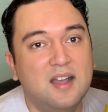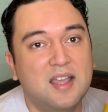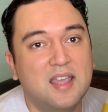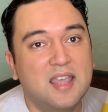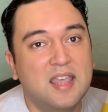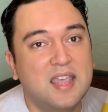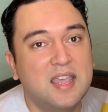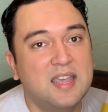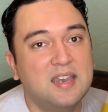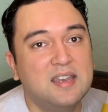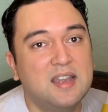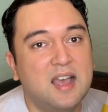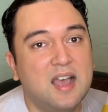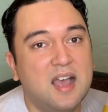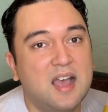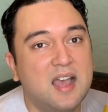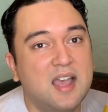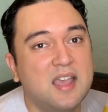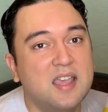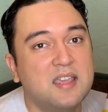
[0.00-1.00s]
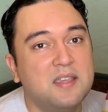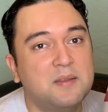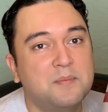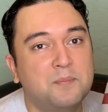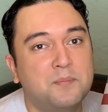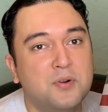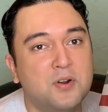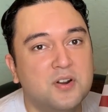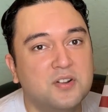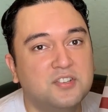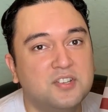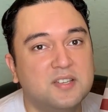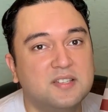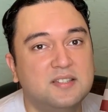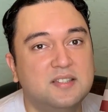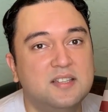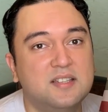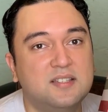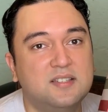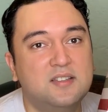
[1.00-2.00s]
and I
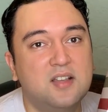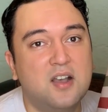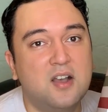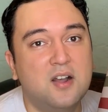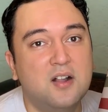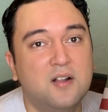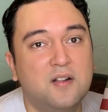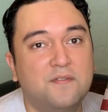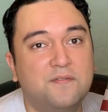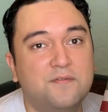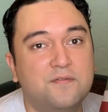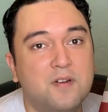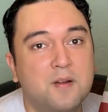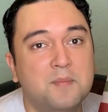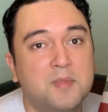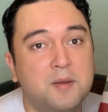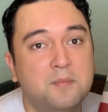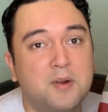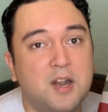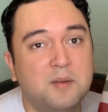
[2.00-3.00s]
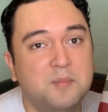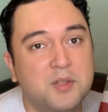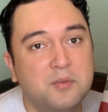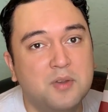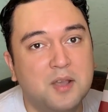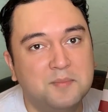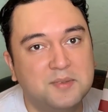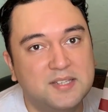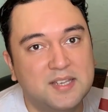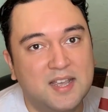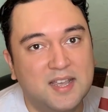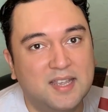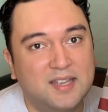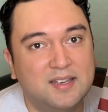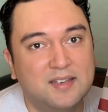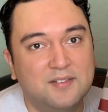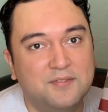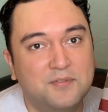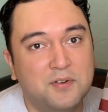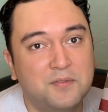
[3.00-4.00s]
purchased this doll from the Barbie
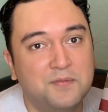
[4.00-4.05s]
website for